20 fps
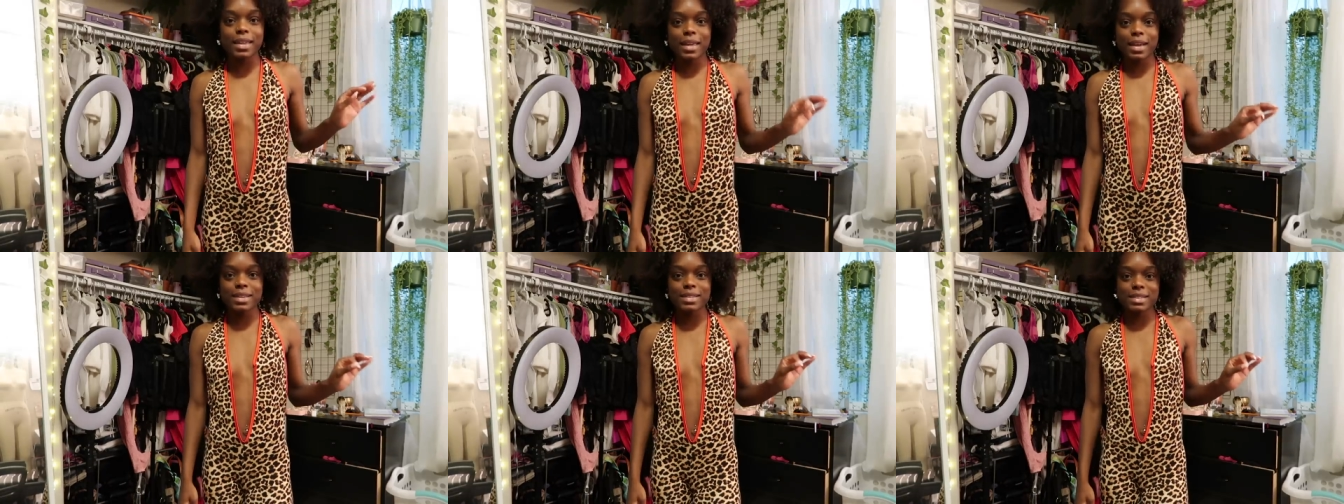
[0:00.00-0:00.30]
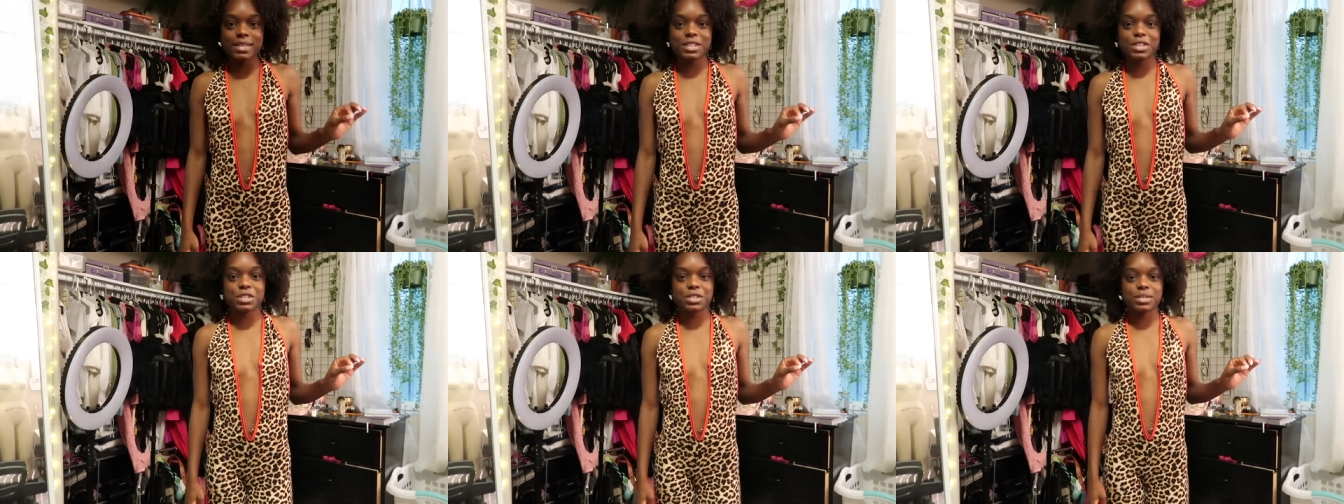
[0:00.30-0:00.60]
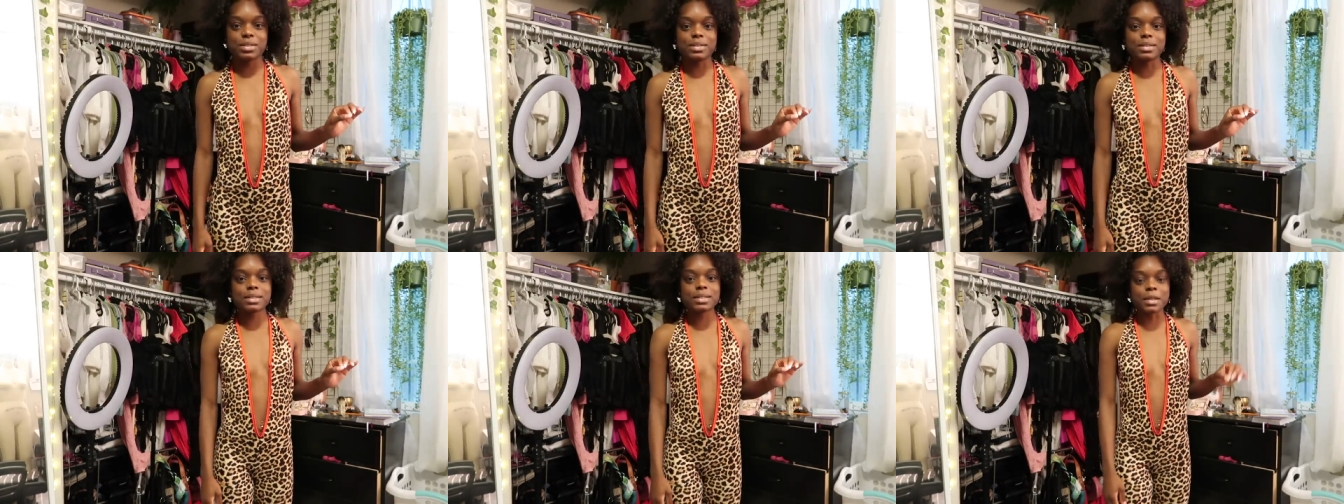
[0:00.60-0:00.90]
Yes, it's
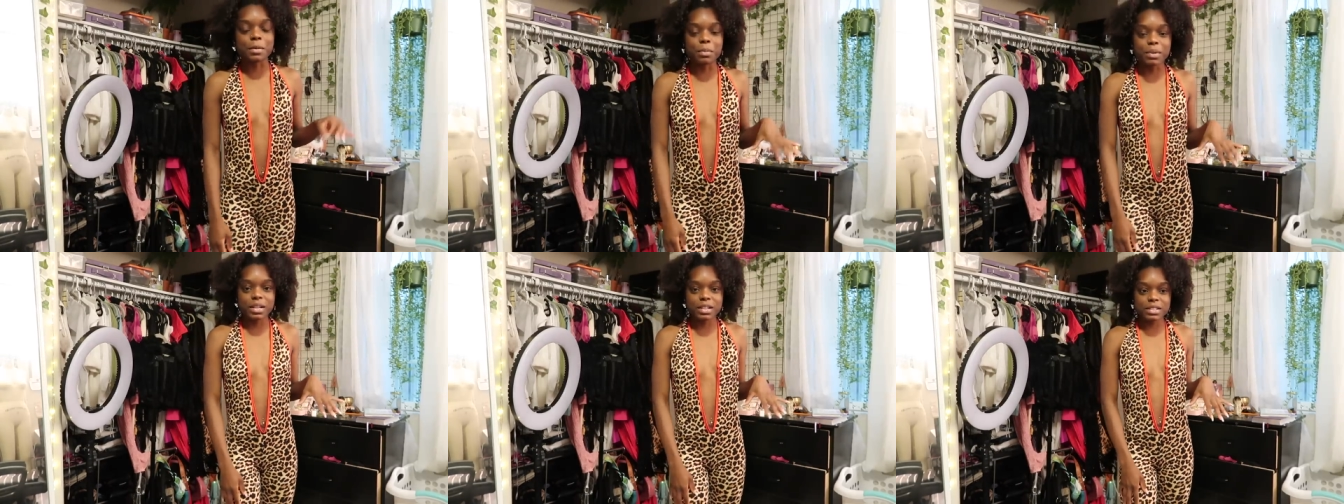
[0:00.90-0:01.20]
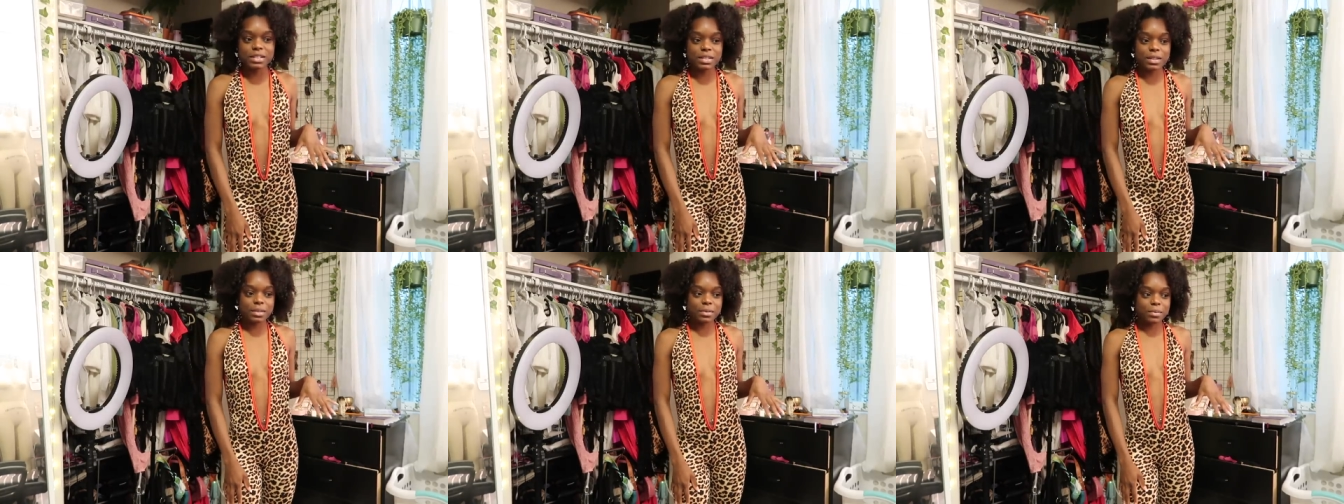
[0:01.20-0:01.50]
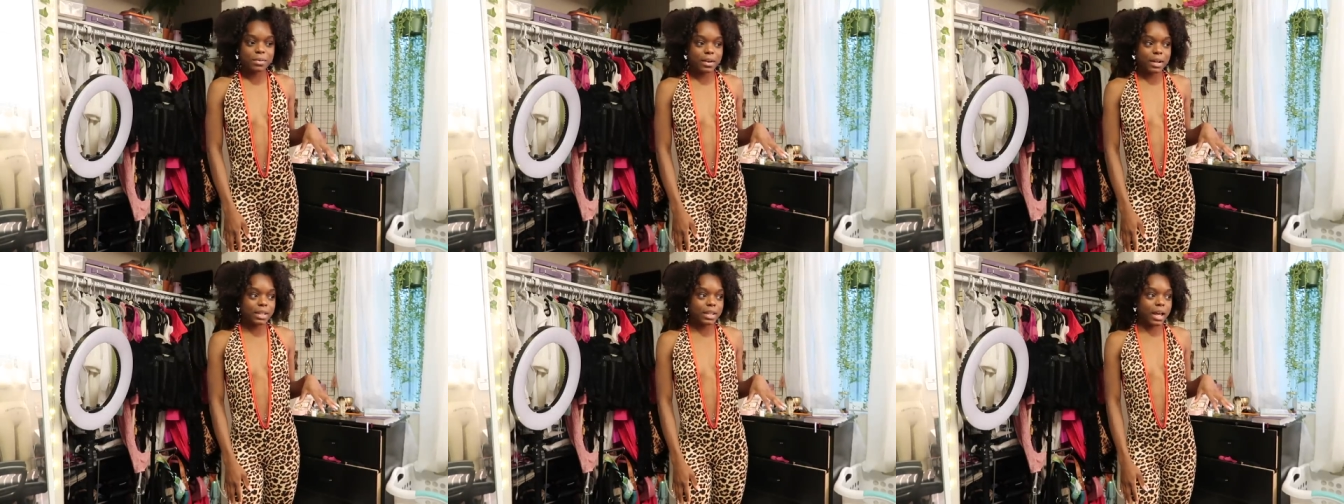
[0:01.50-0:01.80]
similar to the
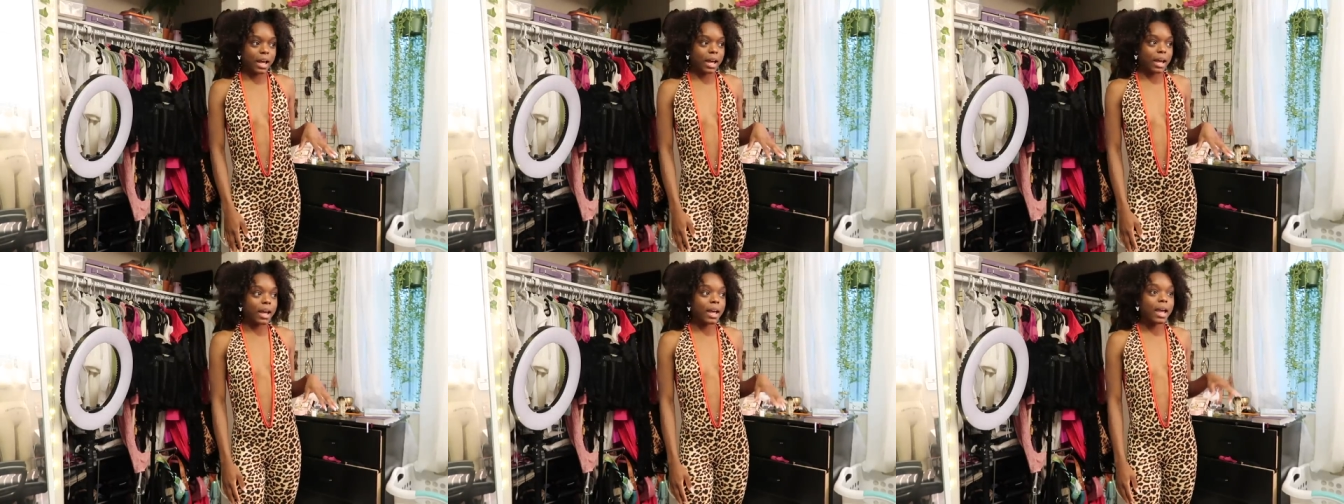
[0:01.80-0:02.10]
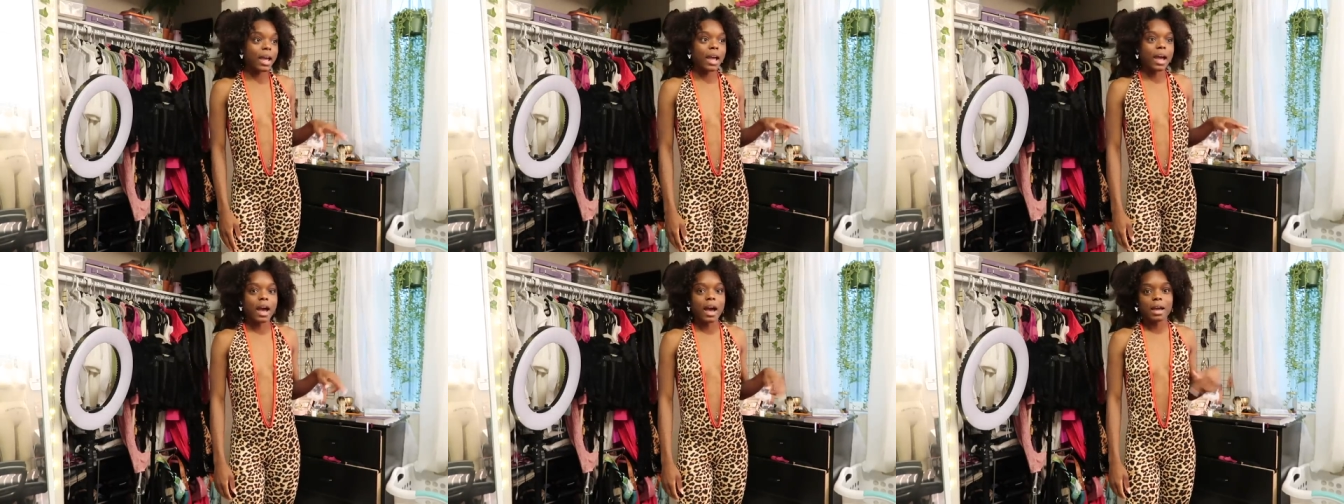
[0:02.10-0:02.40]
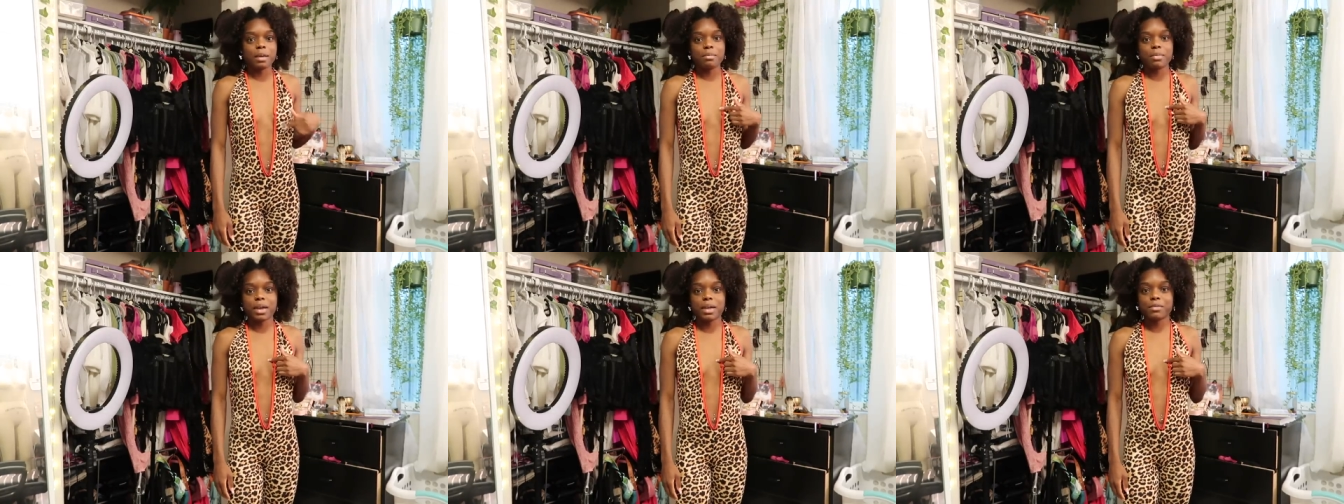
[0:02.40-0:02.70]
one that
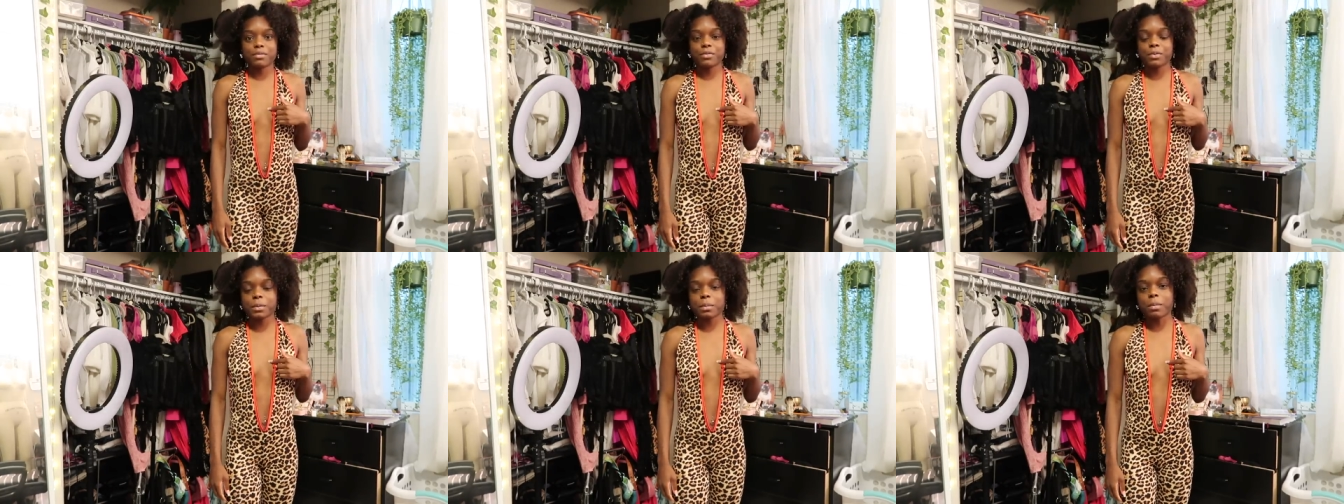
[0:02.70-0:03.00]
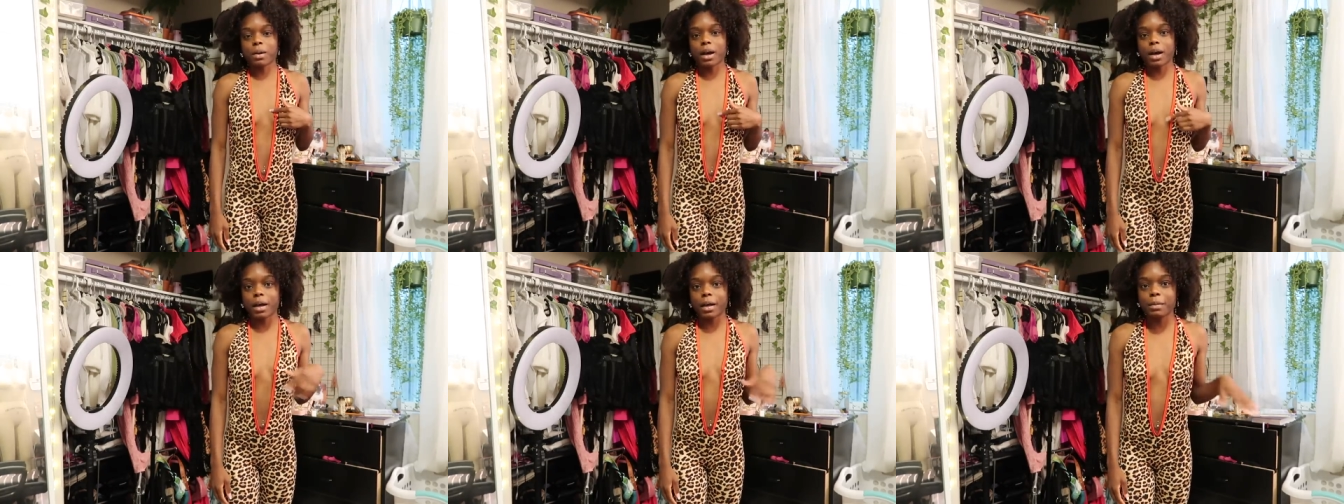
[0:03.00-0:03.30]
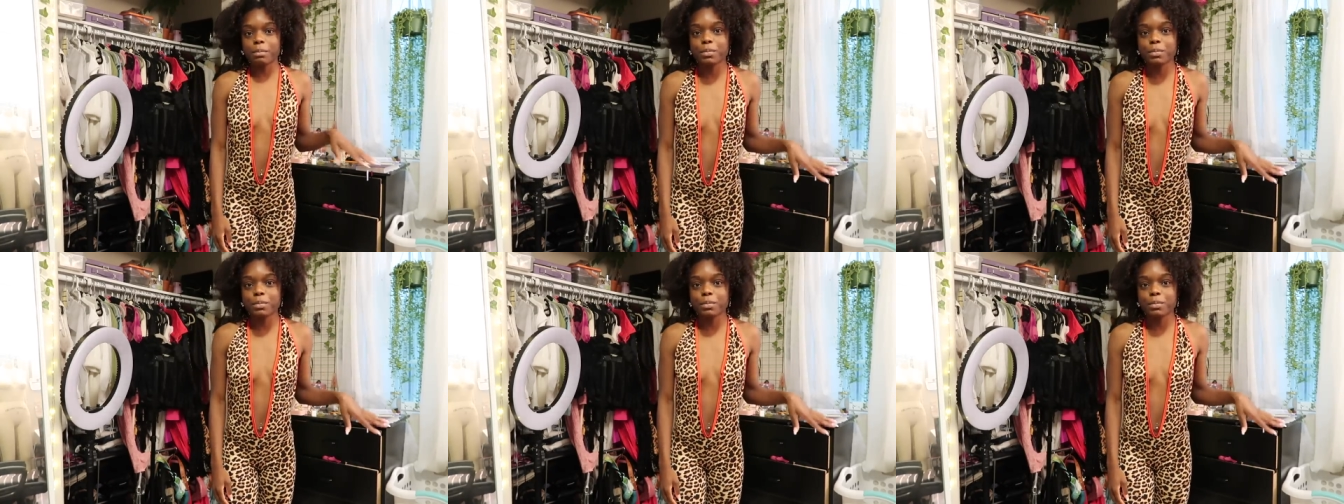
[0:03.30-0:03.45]
I made for my